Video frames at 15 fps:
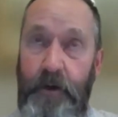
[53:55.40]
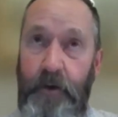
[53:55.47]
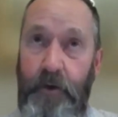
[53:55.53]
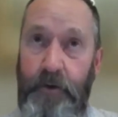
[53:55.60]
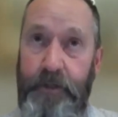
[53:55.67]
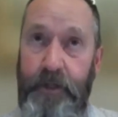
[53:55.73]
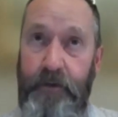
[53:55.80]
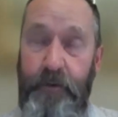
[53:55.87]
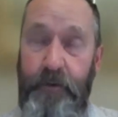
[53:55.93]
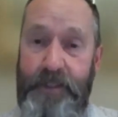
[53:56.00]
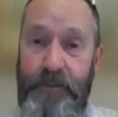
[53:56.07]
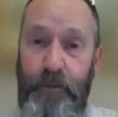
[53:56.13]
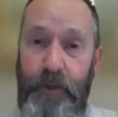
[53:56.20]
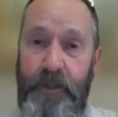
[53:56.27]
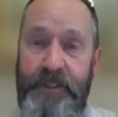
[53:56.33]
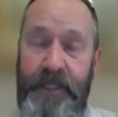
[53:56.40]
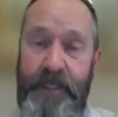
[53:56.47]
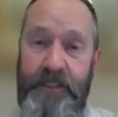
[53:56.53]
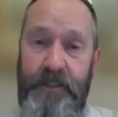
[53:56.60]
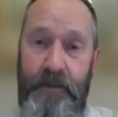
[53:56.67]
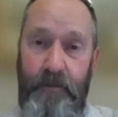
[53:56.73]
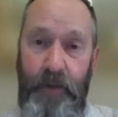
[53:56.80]
under the Reservoirs
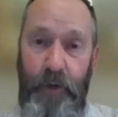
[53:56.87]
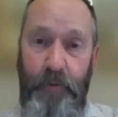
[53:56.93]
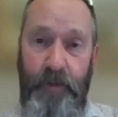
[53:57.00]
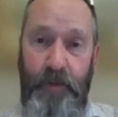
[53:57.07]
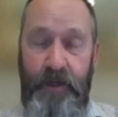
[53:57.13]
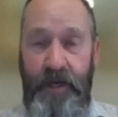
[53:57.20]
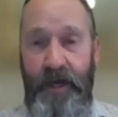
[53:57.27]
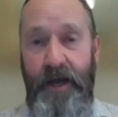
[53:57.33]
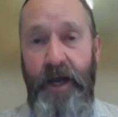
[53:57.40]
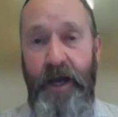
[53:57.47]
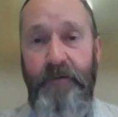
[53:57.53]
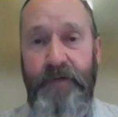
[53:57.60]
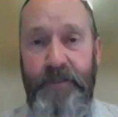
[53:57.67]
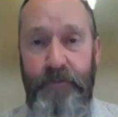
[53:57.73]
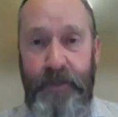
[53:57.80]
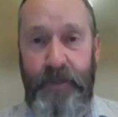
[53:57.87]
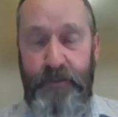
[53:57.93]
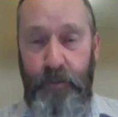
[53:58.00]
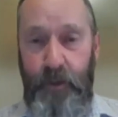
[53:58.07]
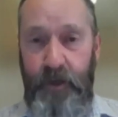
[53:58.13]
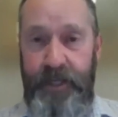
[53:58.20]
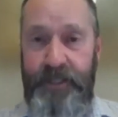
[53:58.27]
Act at the moment, a high-risk
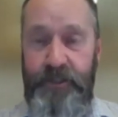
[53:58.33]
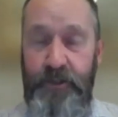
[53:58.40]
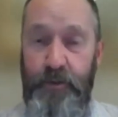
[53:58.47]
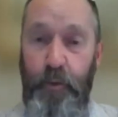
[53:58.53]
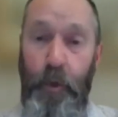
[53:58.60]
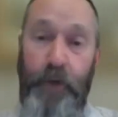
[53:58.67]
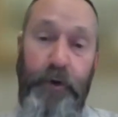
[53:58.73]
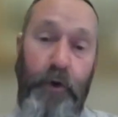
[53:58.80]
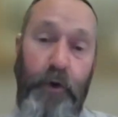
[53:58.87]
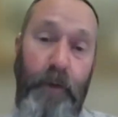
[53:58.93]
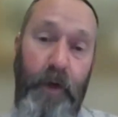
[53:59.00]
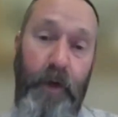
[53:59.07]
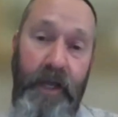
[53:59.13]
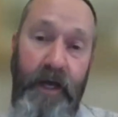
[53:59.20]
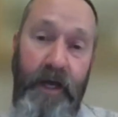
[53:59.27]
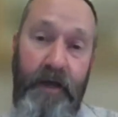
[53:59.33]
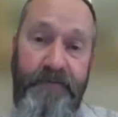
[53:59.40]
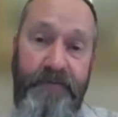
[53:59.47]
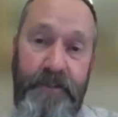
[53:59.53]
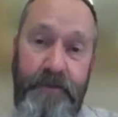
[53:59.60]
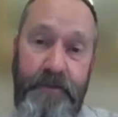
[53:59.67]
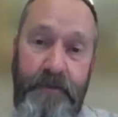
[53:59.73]
reservoir is just one or more
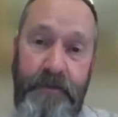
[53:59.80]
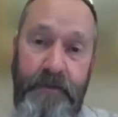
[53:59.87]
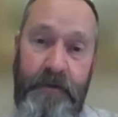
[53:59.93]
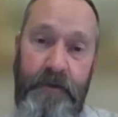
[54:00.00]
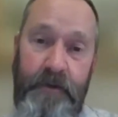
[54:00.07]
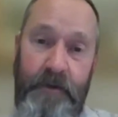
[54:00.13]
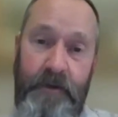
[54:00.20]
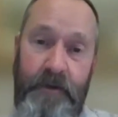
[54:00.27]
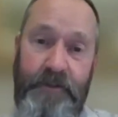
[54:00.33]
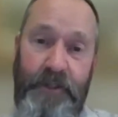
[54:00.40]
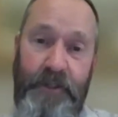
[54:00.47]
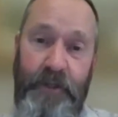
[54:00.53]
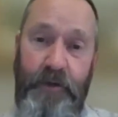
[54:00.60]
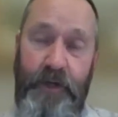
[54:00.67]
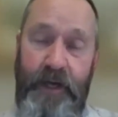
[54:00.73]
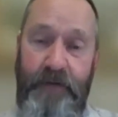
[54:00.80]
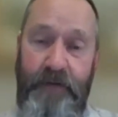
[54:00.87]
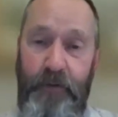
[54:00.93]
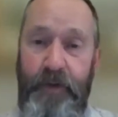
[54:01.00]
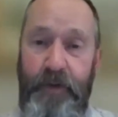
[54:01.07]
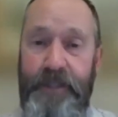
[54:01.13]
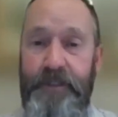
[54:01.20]
lives. So you could have
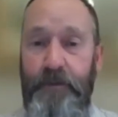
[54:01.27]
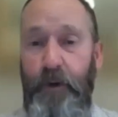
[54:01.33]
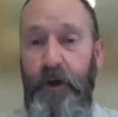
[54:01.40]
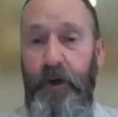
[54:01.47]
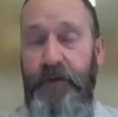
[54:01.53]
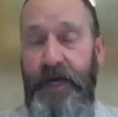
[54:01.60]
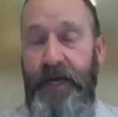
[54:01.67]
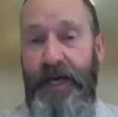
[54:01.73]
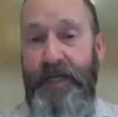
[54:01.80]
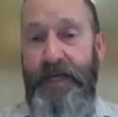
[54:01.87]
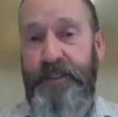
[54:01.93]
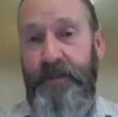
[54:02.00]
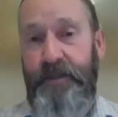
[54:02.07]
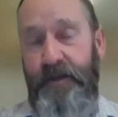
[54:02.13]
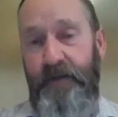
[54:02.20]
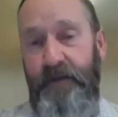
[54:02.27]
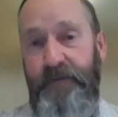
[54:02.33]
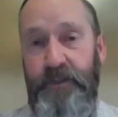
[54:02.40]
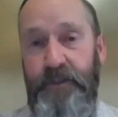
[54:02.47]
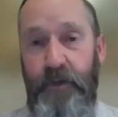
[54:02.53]
a reservoir that has, if there's